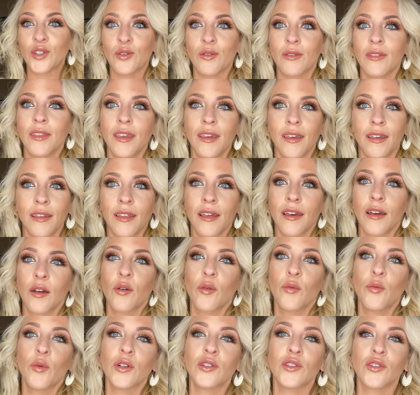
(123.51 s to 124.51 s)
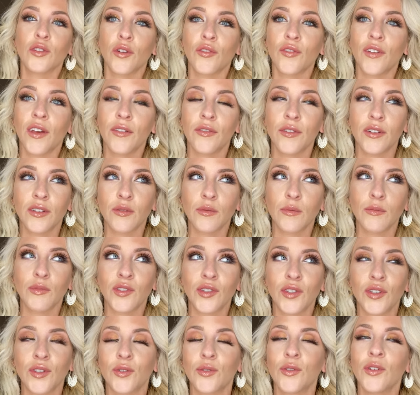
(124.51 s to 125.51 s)
you think, like what's your favorite
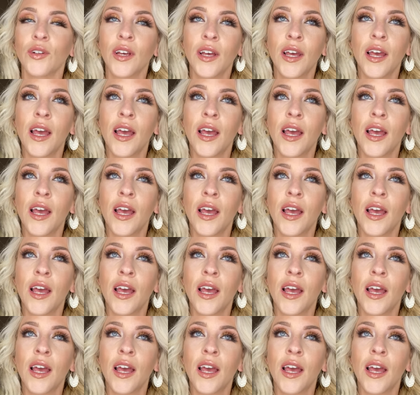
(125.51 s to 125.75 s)
swimsuit?